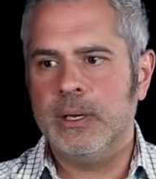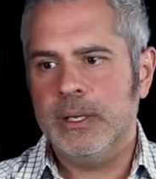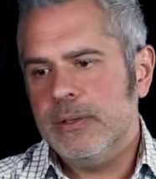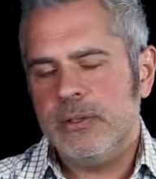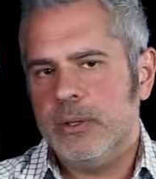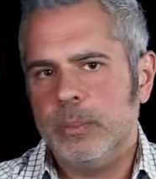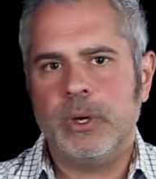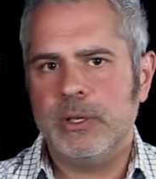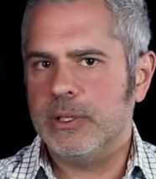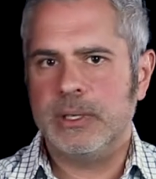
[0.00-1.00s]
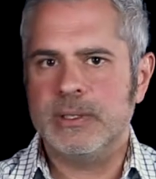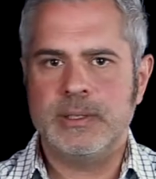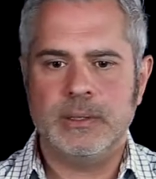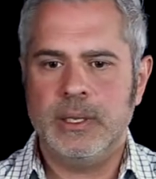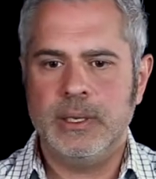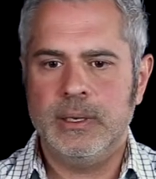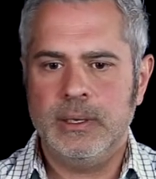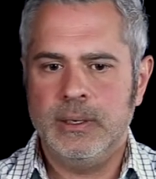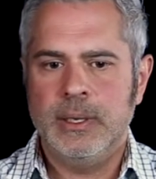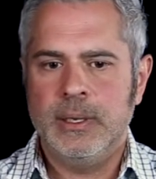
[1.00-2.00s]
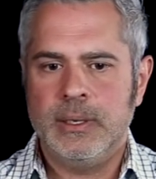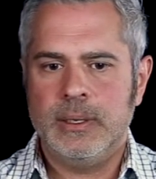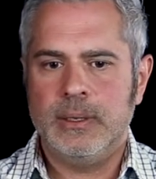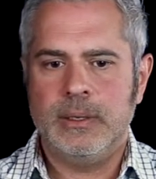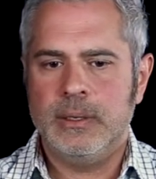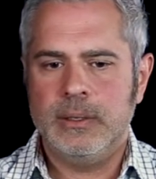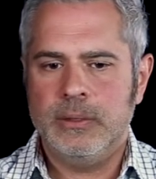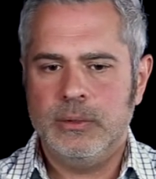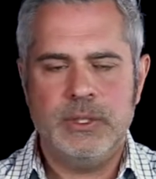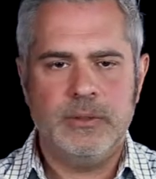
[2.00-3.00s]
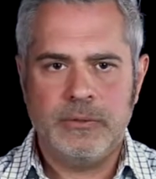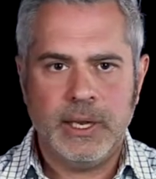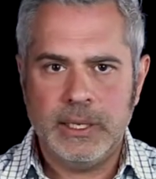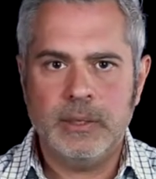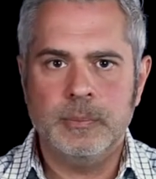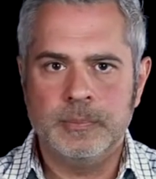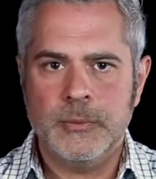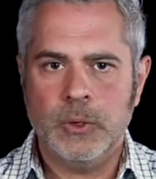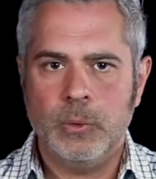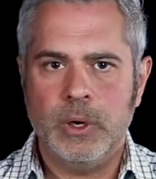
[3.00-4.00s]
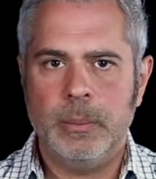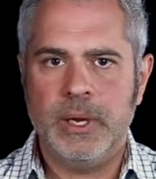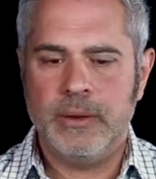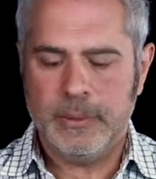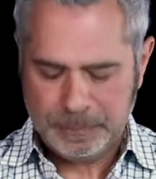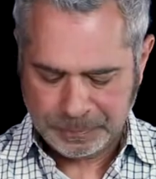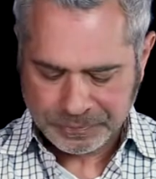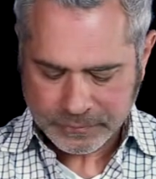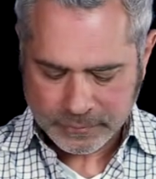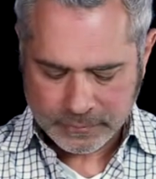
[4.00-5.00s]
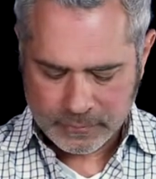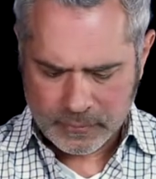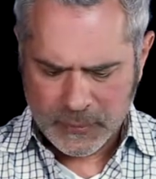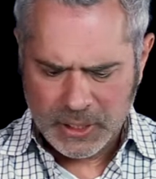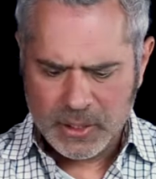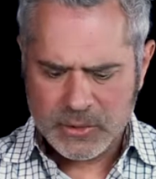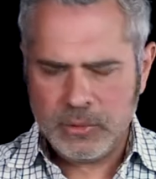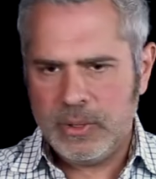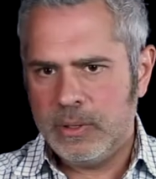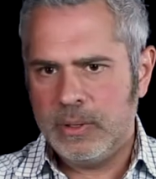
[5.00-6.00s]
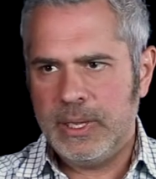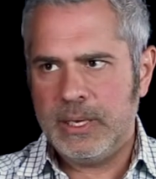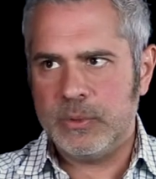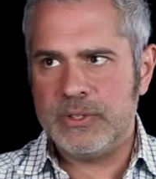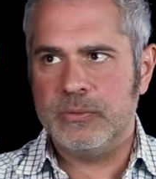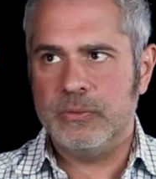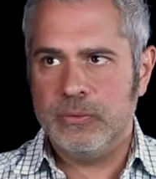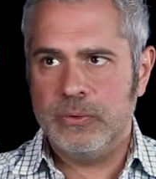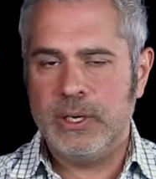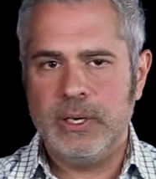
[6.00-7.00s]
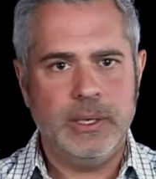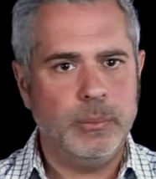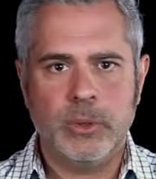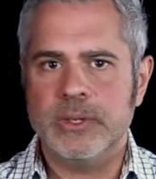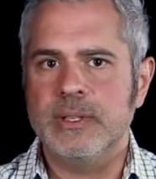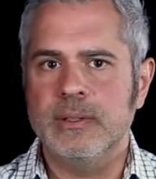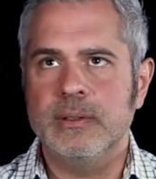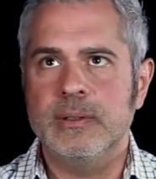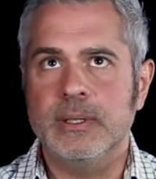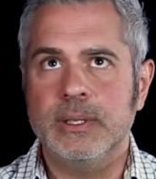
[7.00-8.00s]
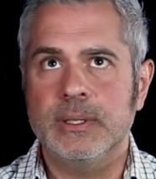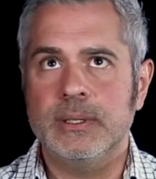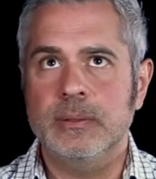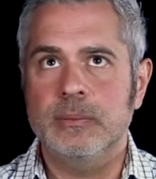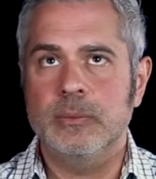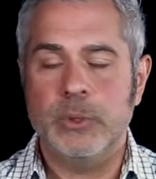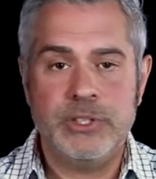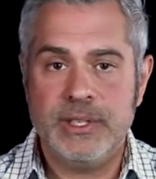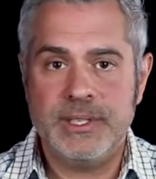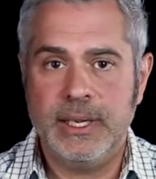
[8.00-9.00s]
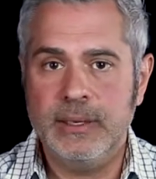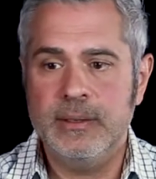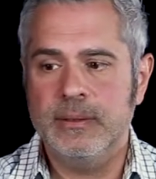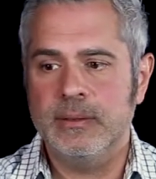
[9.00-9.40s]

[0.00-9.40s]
into the project, and you did fine. Don't worry about it." So that was very important, what she said,